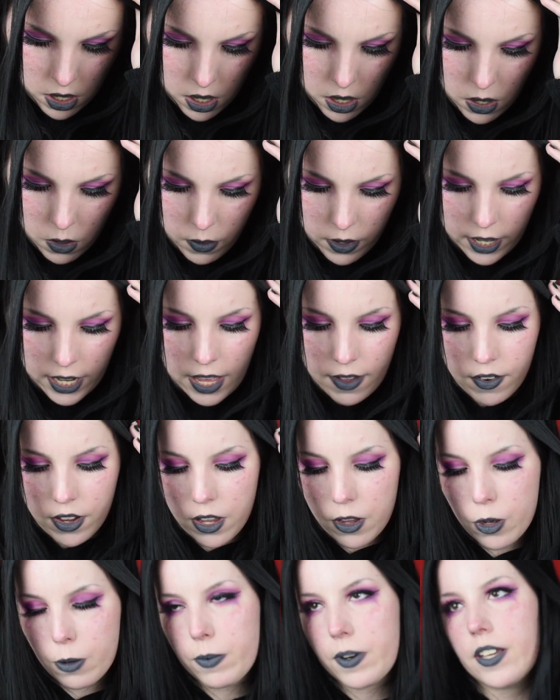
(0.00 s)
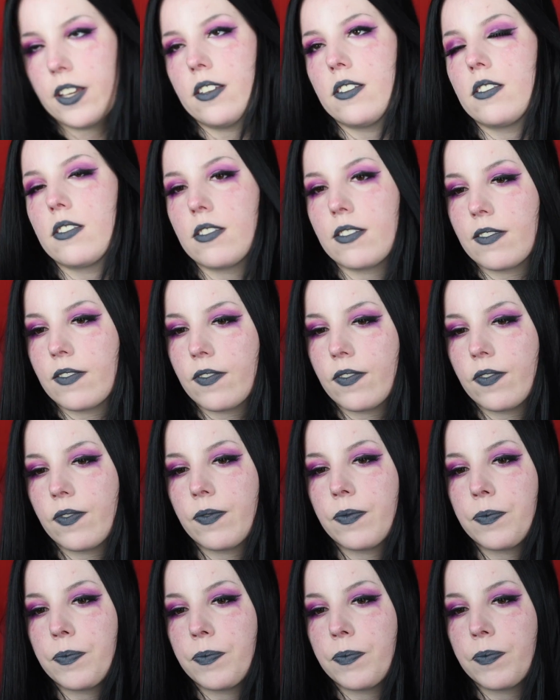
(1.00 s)
Oh, can I have a Coke, please?
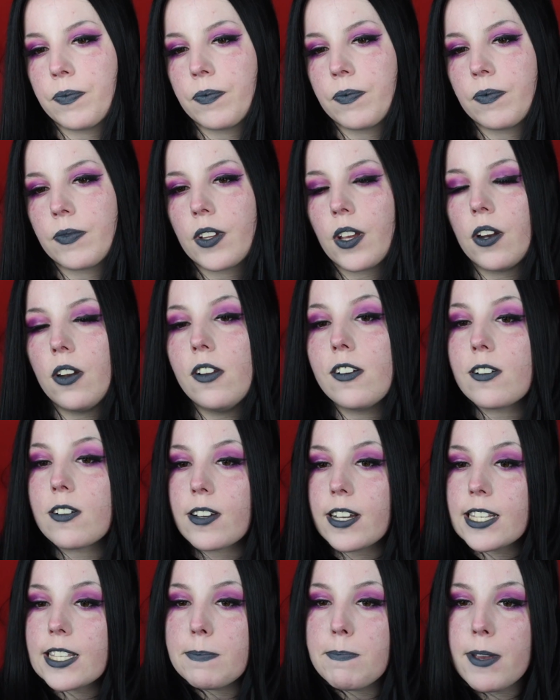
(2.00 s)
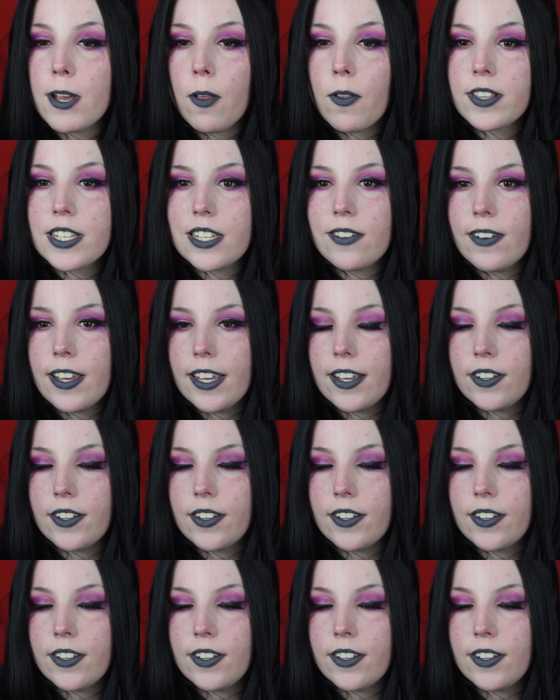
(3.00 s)
Look, it's something on the TV.